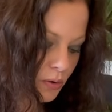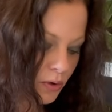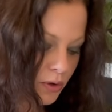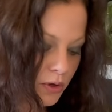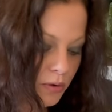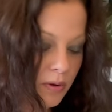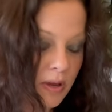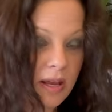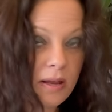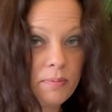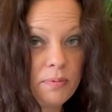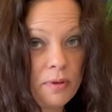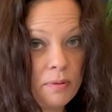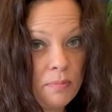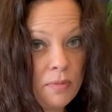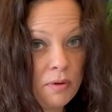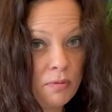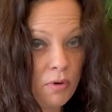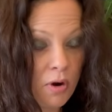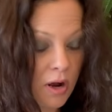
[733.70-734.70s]
you keep them
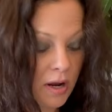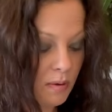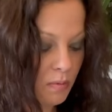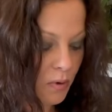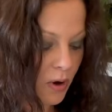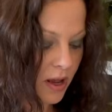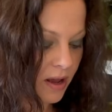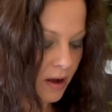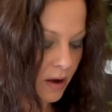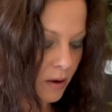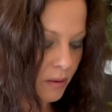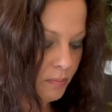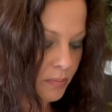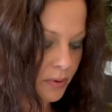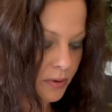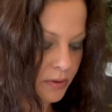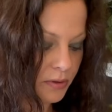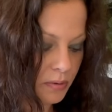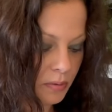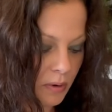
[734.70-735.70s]
the right way up
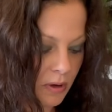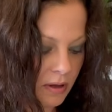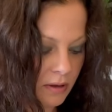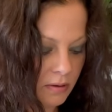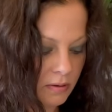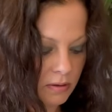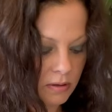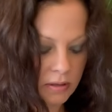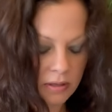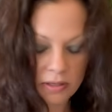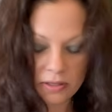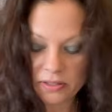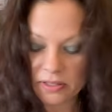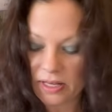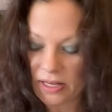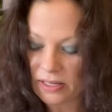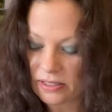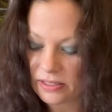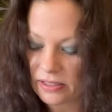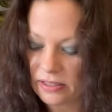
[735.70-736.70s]
as well, because
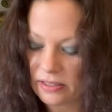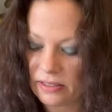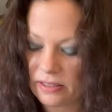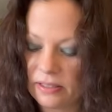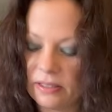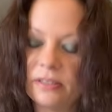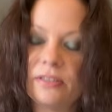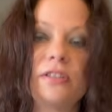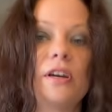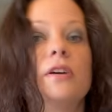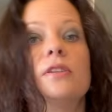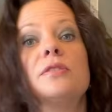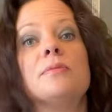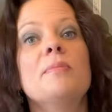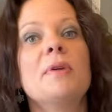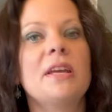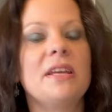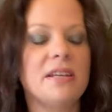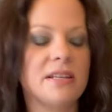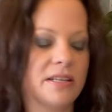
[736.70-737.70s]
that does
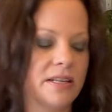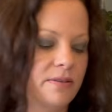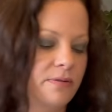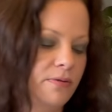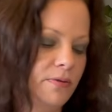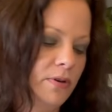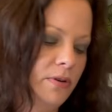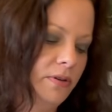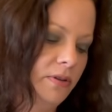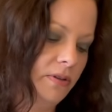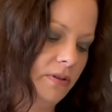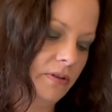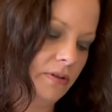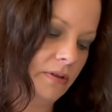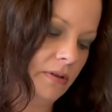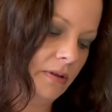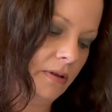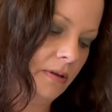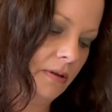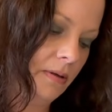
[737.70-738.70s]
make a difference.